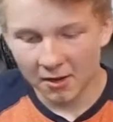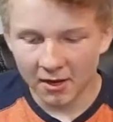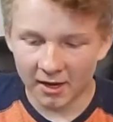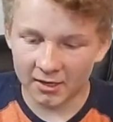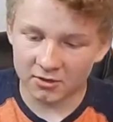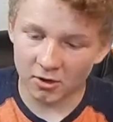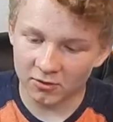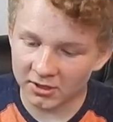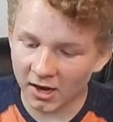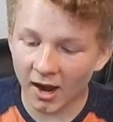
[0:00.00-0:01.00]
It's
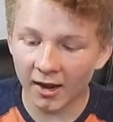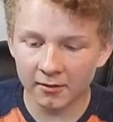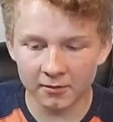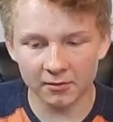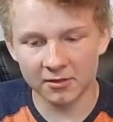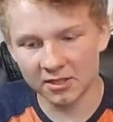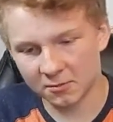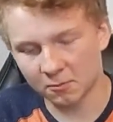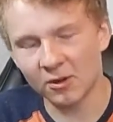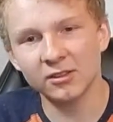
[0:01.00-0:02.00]
only got
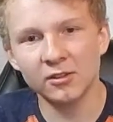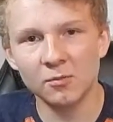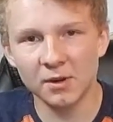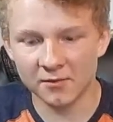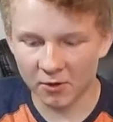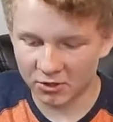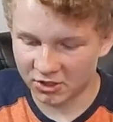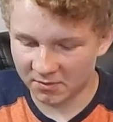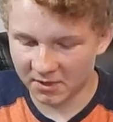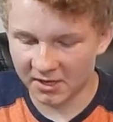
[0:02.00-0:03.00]
this one little bit of
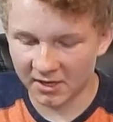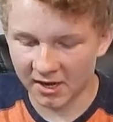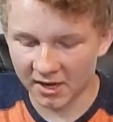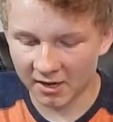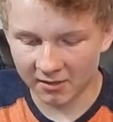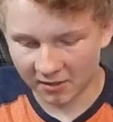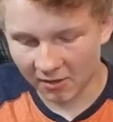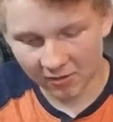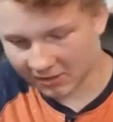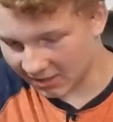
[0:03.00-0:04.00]
RGB, and
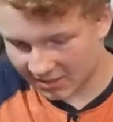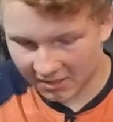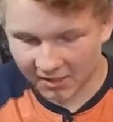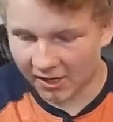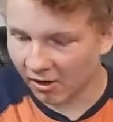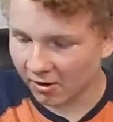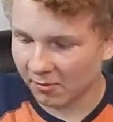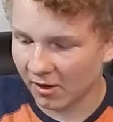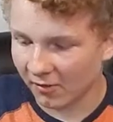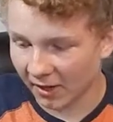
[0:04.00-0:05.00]
because he already
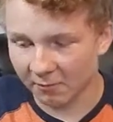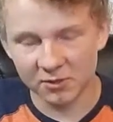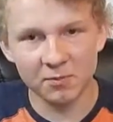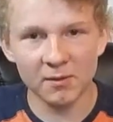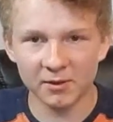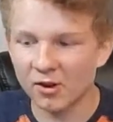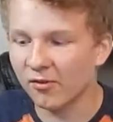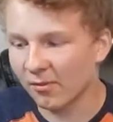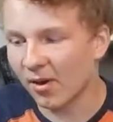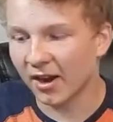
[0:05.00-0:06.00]
went over that. We should probably go
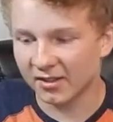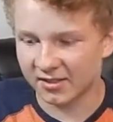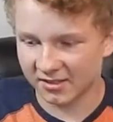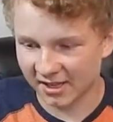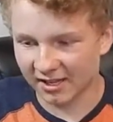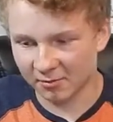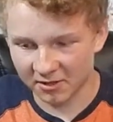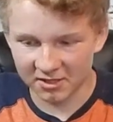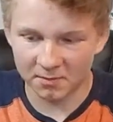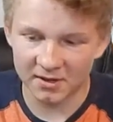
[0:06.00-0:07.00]
over mine, since that's what
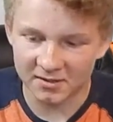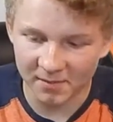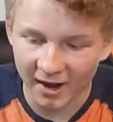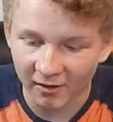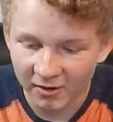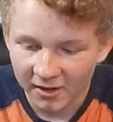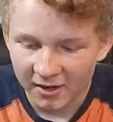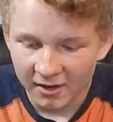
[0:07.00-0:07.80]
this bit's about.